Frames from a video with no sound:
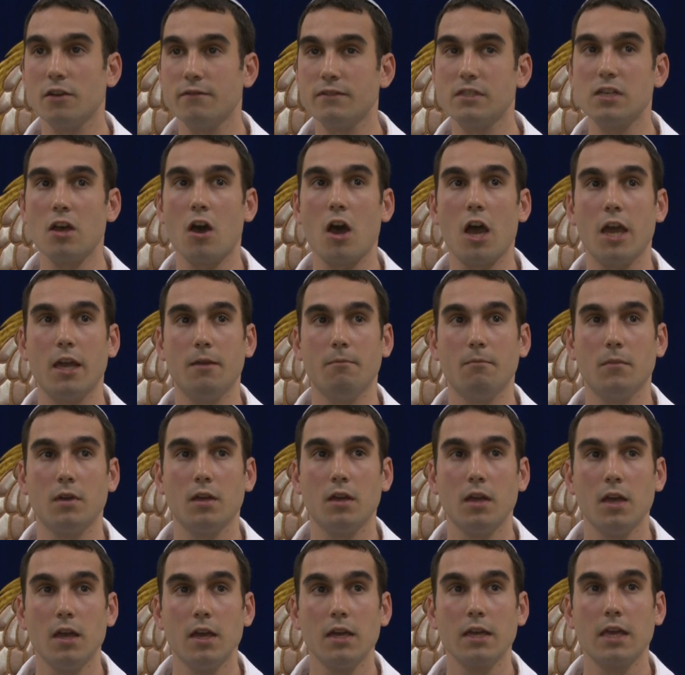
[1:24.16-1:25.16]
of time
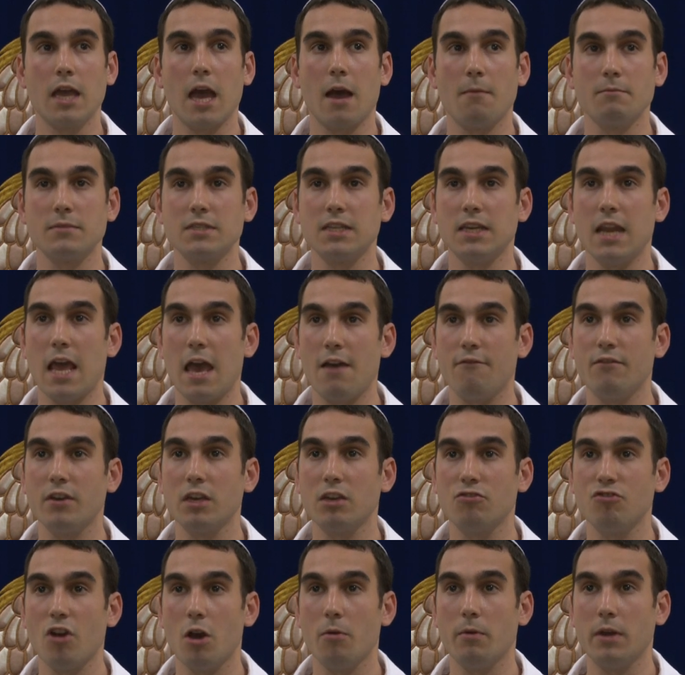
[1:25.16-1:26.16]
comes an ever
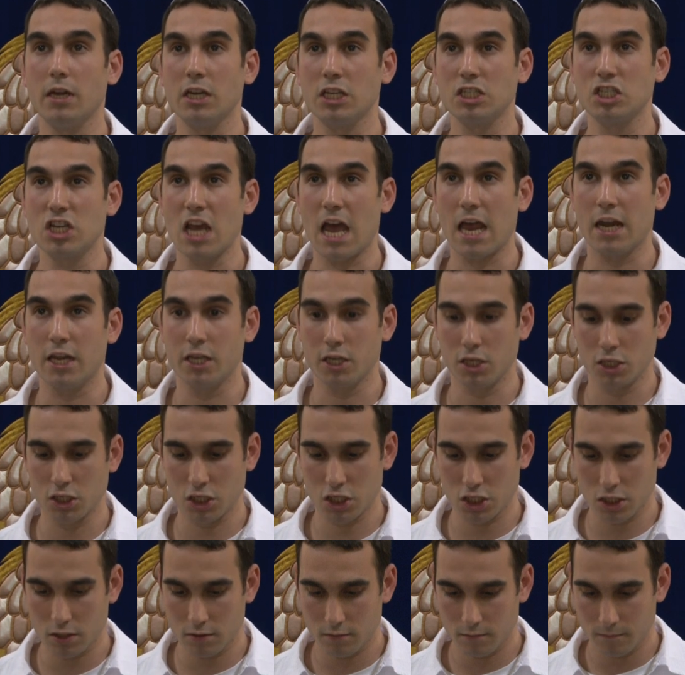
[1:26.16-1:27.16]
growing
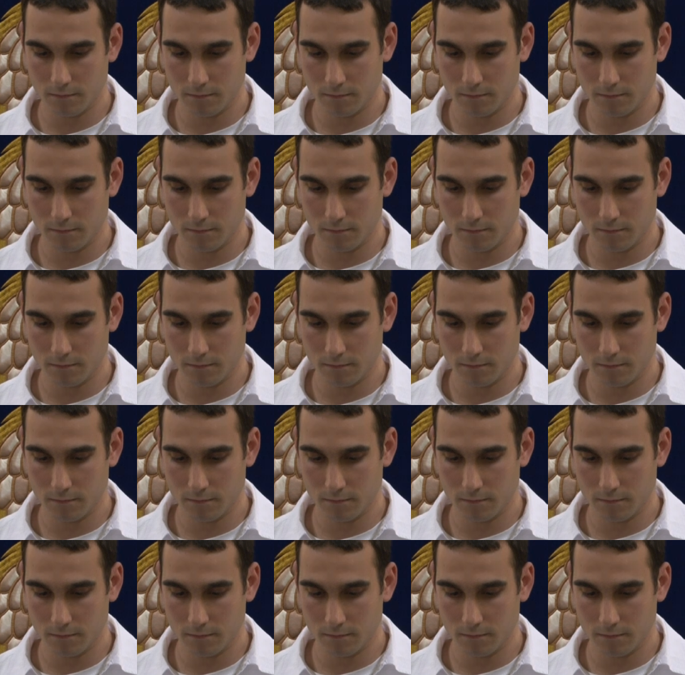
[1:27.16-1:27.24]
challenge.